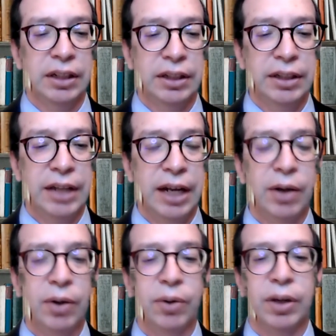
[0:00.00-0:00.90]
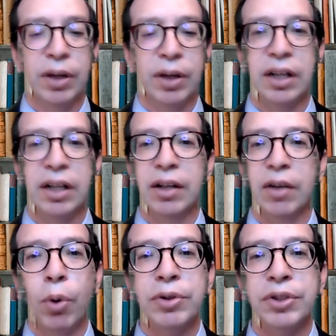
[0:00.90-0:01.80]
Now, of
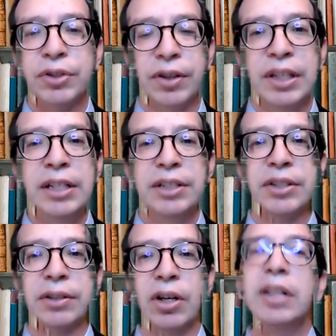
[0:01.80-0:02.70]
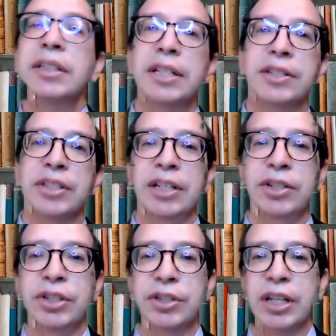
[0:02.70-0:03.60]
course, these
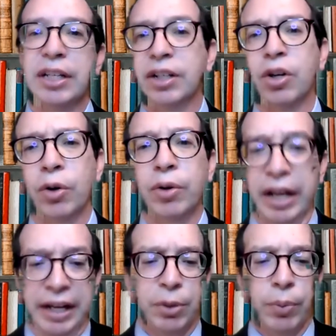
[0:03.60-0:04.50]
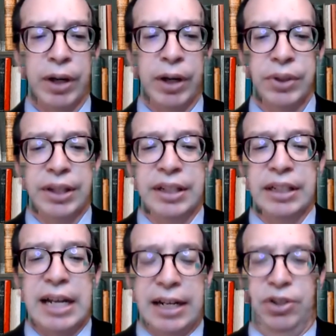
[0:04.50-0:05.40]
contestations can occur anywhere within the
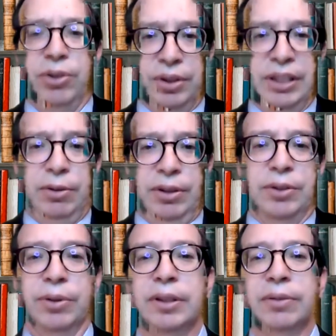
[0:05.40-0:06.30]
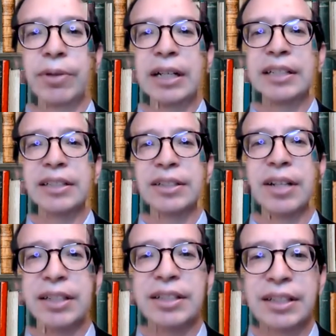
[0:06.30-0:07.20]
national territory, right? It's
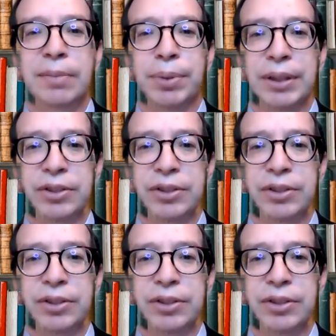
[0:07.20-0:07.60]
not simply